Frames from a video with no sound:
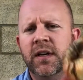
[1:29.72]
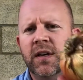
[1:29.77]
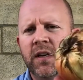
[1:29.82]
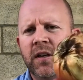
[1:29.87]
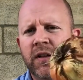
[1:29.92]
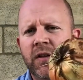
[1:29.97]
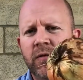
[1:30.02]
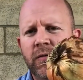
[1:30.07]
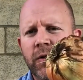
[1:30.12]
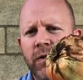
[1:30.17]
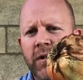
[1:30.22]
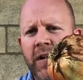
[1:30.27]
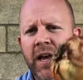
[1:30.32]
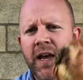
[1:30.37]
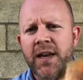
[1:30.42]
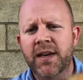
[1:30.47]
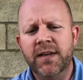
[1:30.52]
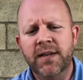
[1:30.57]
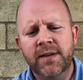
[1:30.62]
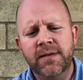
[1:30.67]
The root
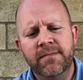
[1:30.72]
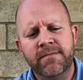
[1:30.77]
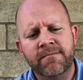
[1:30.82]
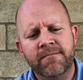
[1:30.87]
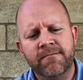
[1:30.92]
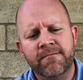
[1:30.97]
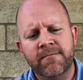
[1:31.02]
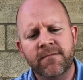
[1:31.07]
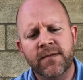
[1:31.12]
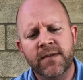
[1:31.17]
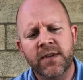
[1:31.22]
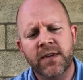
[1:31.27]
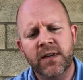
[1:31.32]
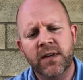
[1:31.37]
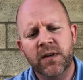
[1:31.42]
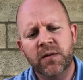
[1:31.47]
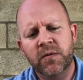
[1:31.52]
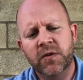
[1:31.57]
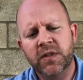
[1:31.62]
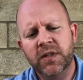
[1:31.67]
end,
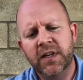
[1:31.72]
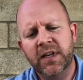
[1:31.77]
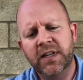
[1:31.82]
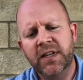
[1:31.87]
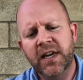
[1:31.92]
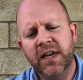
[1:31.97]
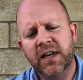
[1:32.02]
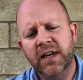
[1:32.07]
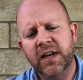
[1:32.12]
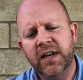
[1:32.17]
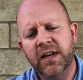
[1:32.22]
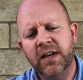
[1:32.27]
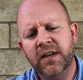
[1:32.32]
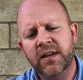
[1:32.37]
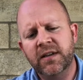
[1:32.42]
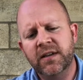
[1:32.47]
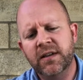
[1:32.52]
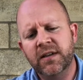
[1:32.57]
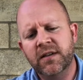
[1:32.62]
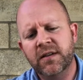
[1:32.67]
I'm just gonna take and
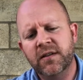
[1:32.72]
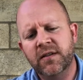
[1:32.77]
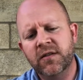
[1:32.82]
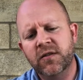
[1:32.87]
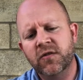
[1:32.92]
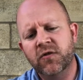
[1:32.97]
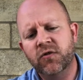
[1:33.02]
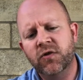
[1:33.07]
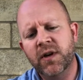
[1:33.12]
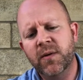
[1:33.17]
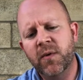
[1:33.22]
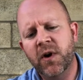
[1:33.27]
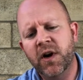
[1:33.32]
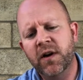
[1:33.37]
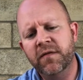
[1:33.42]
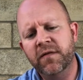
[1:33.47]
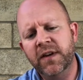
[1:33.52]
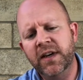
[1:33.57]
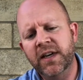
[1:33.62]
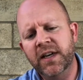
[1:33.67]
trim
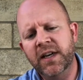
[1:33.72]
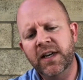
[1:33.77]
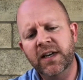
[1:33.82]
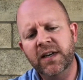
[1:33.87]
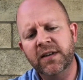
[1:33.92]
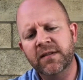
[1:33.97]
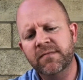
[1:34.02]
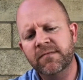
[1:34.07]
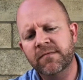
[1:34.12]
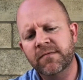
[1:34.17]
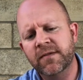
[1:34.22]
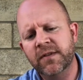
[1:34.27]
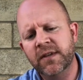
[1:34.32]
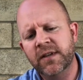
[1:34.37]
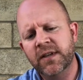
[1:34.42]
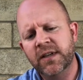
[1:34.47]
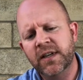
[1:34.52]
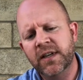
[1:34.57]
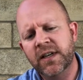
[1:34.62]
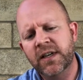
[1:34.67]
off any
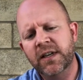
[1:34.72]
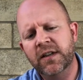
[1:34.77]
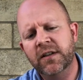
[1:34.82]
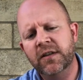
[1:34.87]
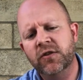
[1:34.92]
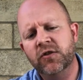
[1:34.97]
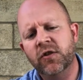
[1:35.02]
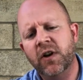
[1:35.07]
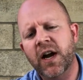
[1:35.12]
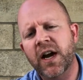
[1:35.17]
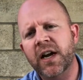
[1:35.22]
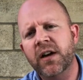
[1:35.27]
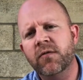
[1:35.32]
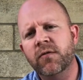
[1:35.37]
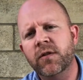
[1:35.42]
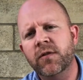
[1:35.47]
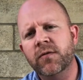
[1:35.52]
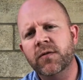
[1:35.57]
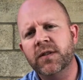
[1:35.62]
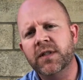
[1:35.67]
of the dried
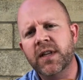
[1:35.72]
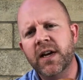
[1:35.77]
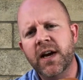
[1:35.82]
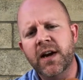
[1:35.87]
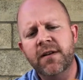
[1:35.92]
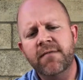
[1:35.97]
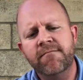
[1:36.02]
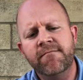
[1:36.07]
roots there.